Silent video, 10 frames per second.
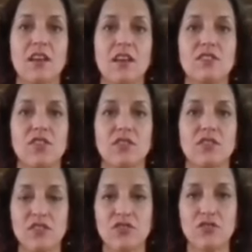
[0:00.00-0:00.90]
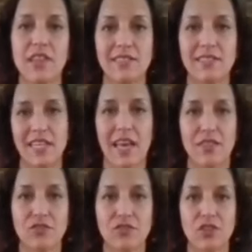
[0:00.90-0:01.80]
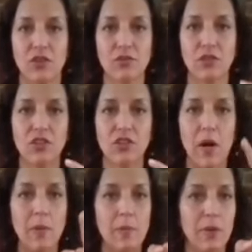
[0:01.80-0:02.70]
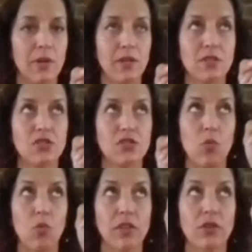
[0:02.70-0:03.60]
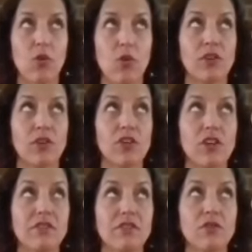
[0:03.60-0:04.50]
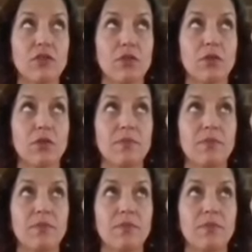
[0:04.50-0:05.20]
So let's do that together. So look up to one corner of the room